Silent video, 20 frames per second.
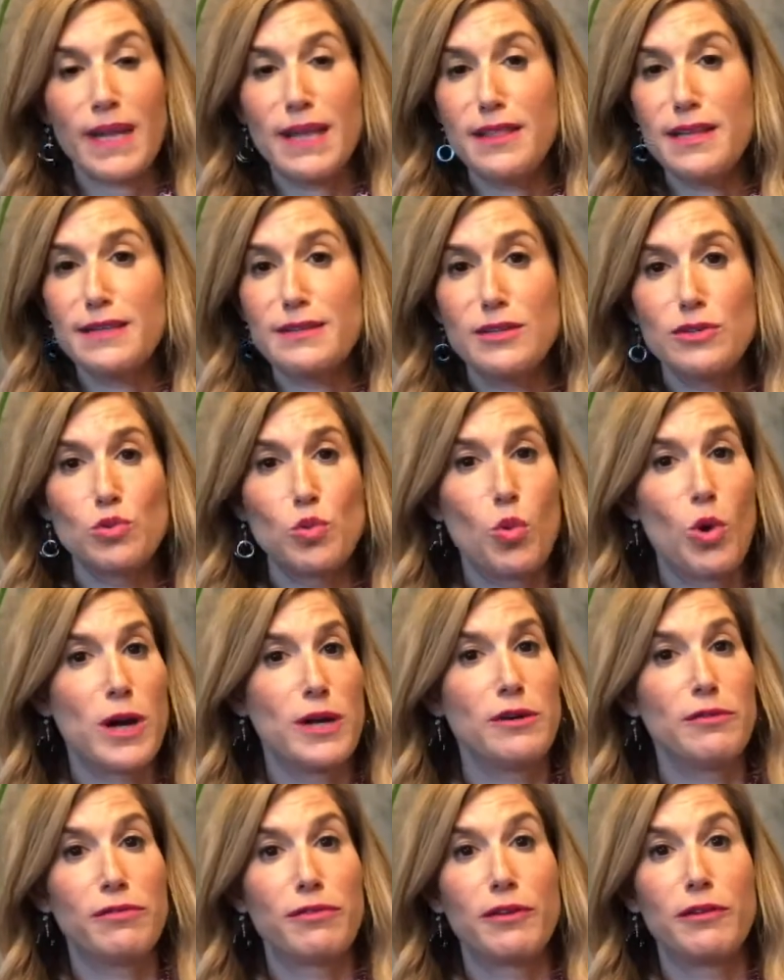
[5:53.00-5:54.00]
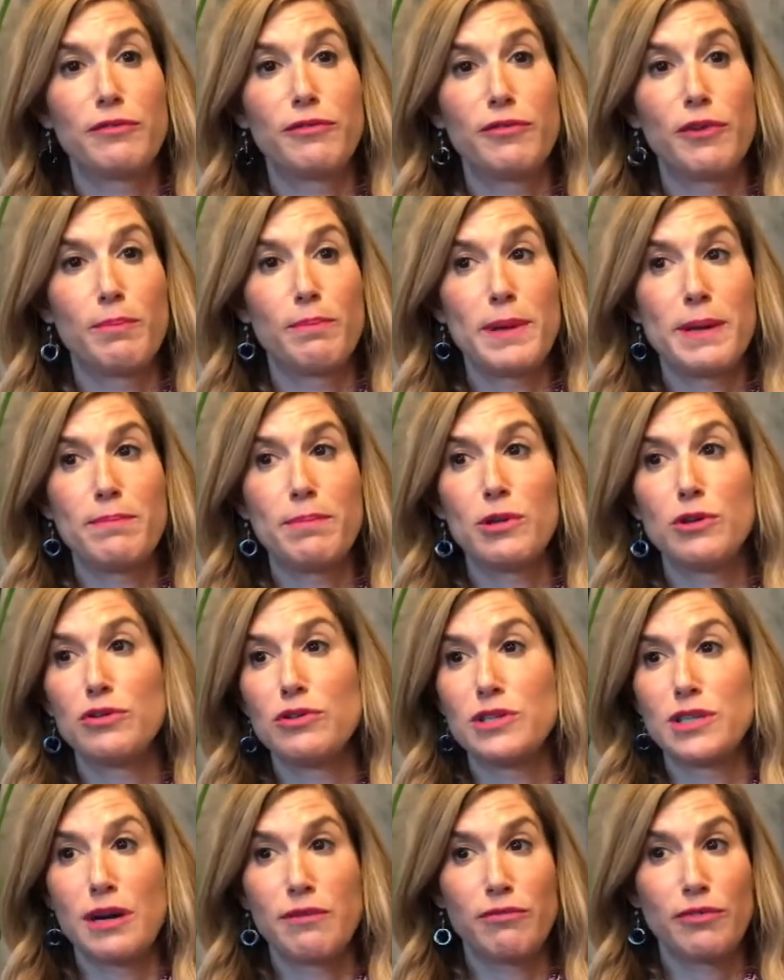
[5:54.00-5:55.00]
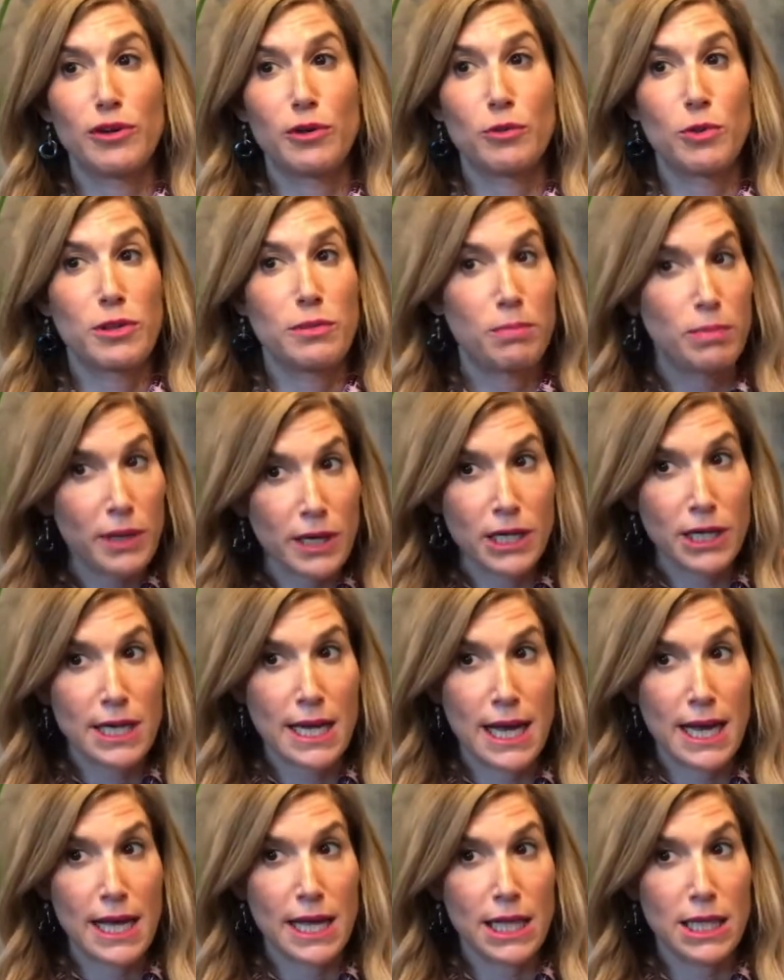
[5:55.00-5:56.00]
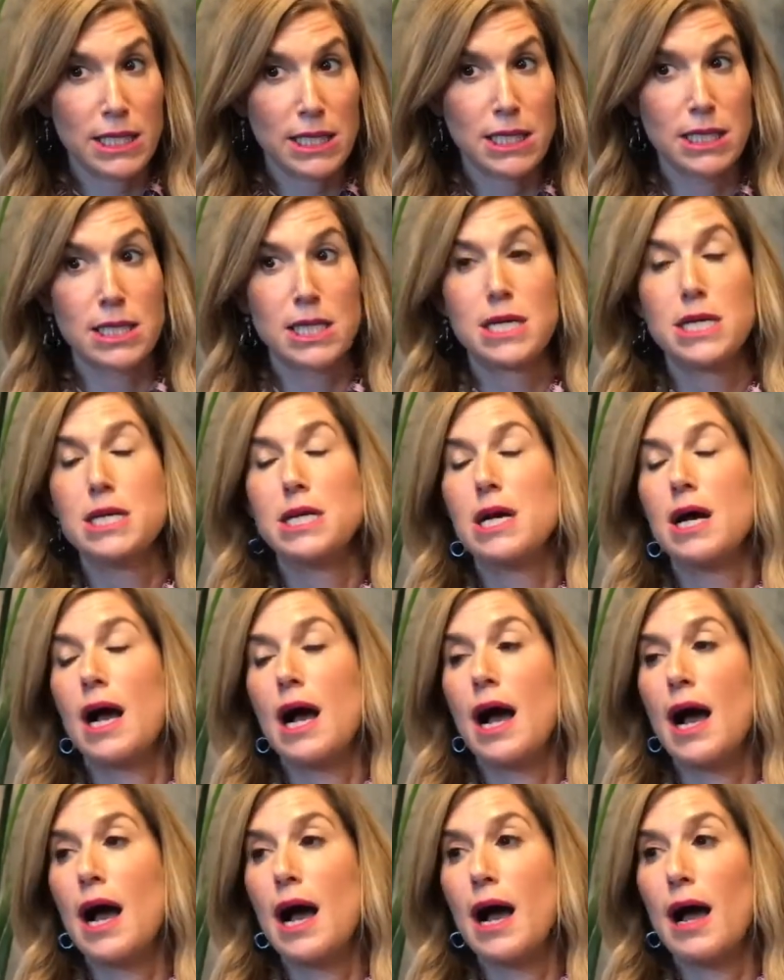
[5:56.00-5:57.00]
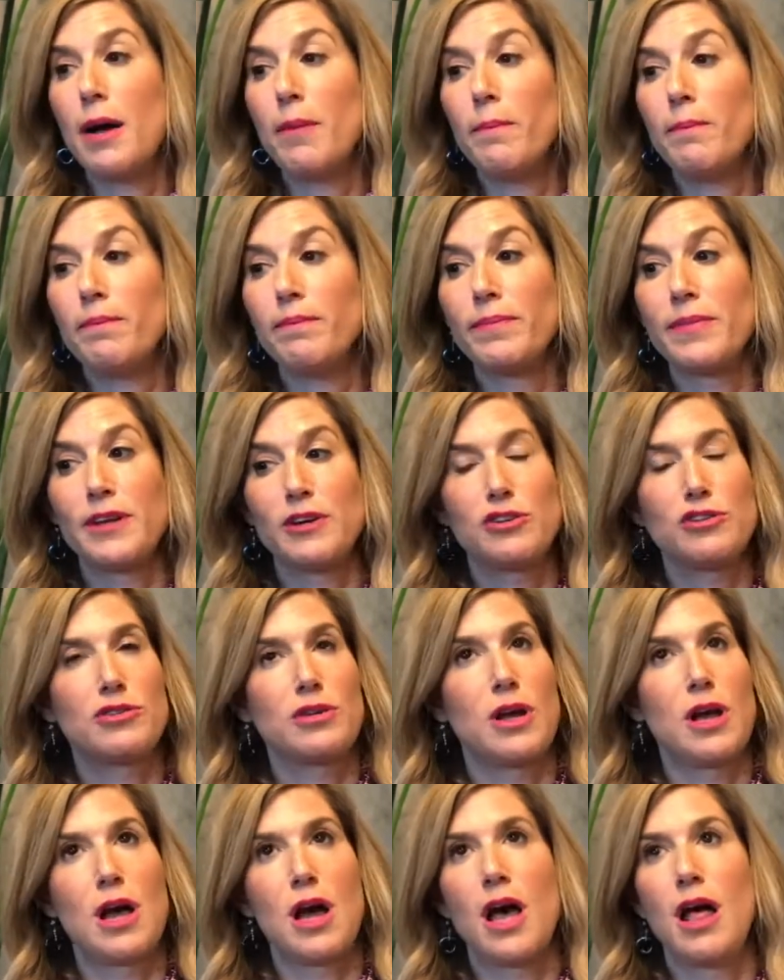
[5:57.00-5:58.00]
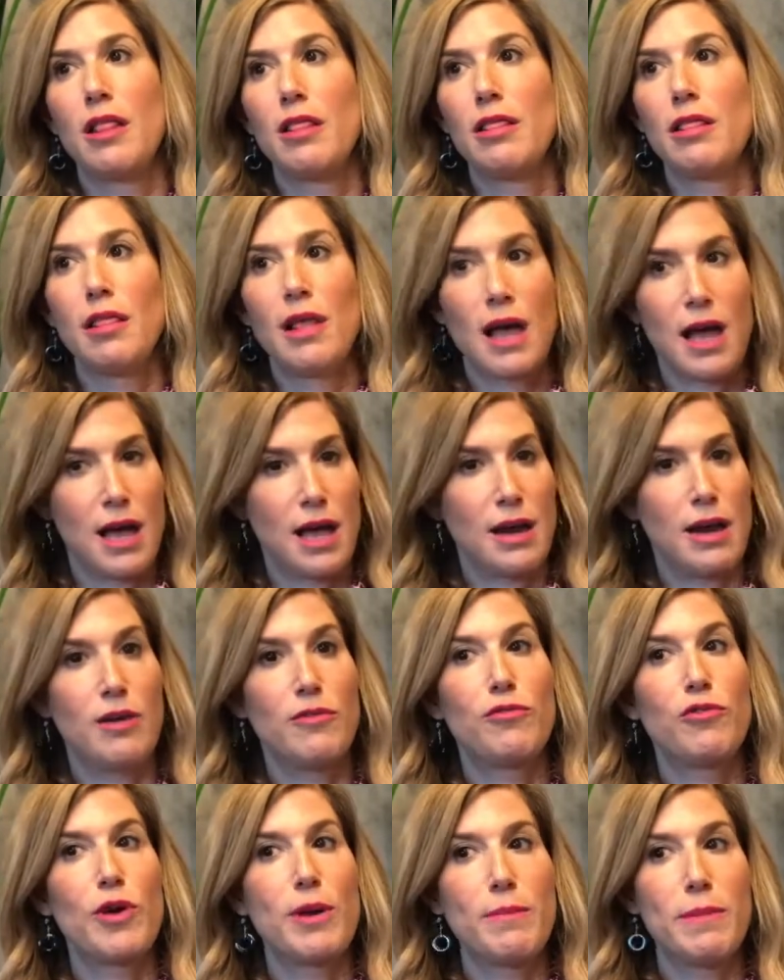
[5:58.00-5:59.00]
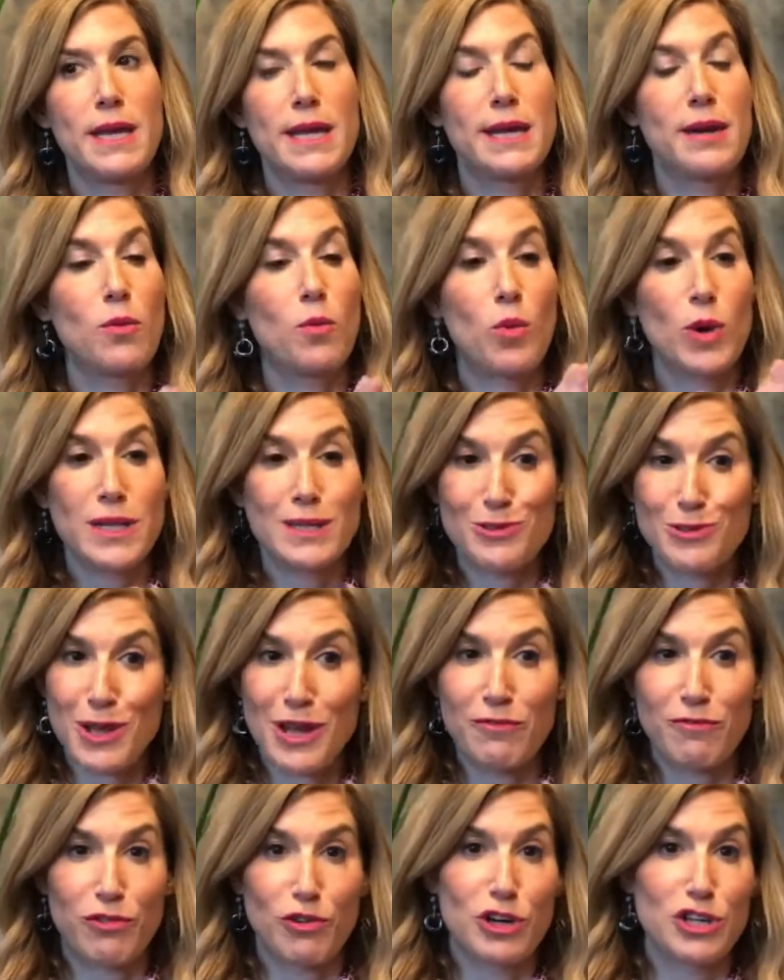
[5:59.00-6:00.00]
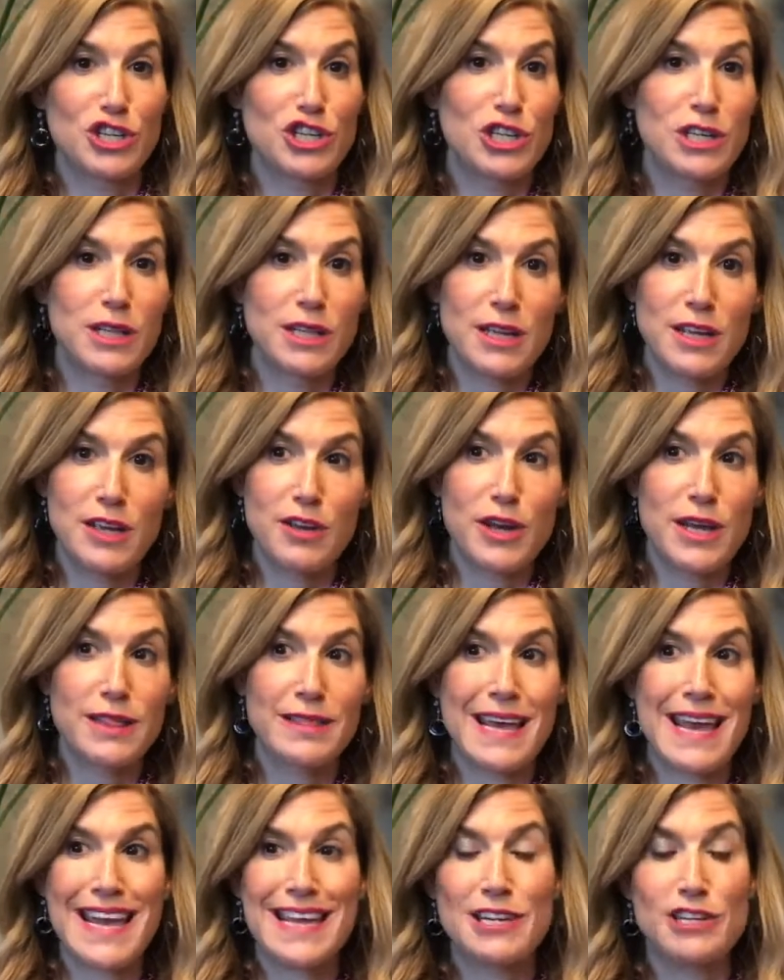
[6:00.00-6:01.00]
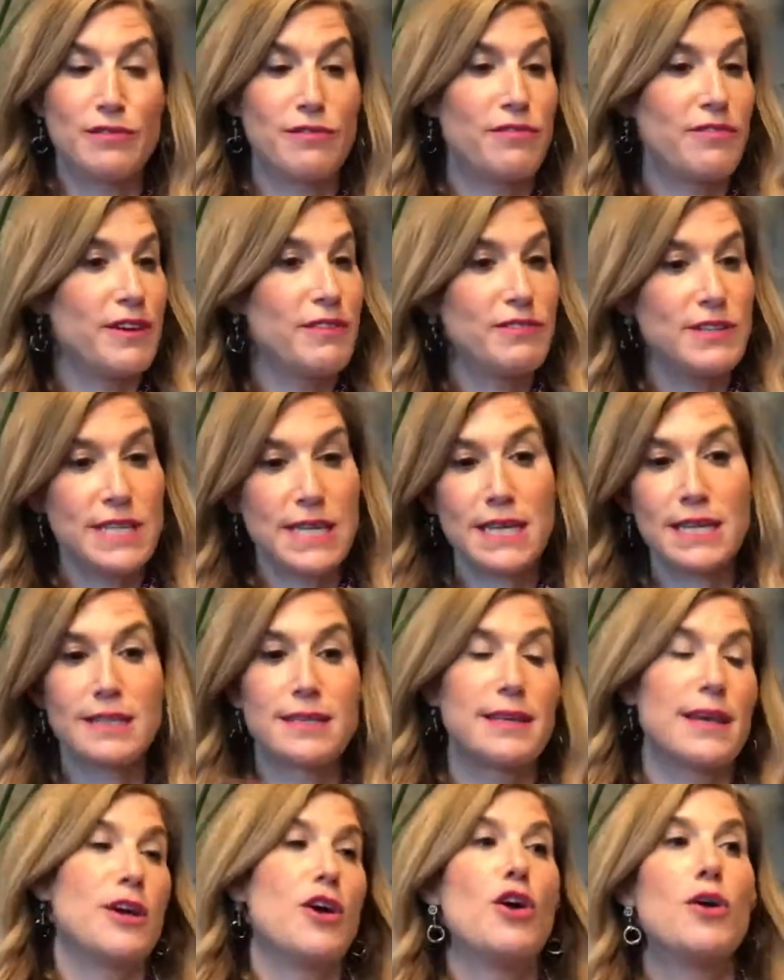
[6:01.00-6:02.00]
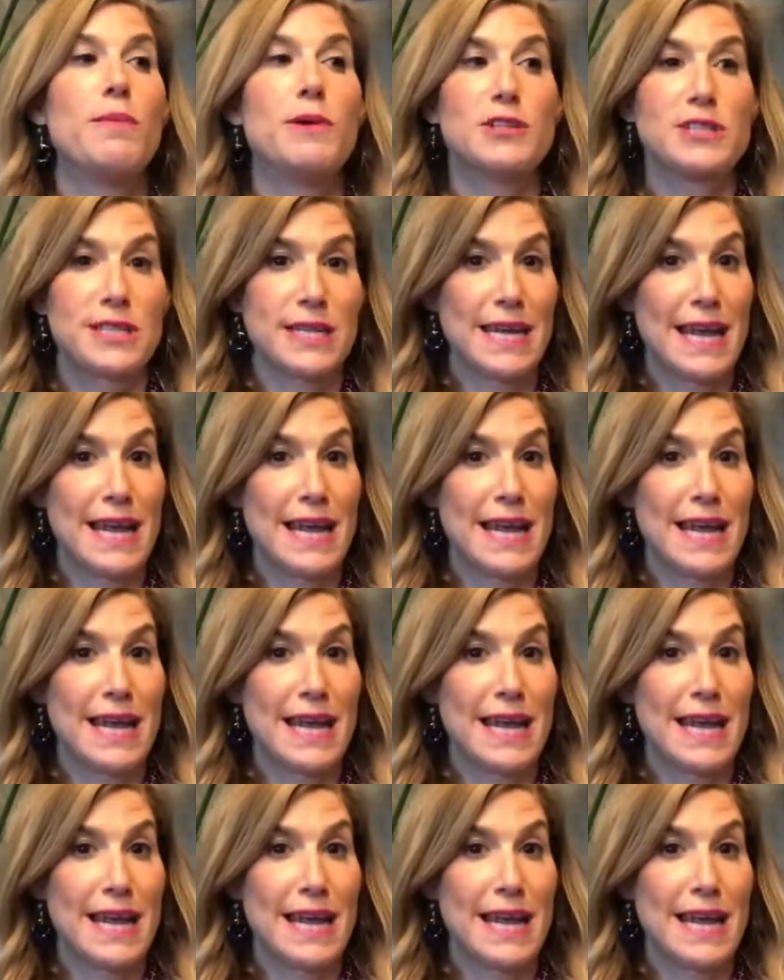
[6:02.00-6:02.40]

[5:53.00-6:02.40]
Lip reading: This is wonderful for people who suffer with brittle nails. There's a lot of women, once unfortunately you hit the age of 50, it's like almost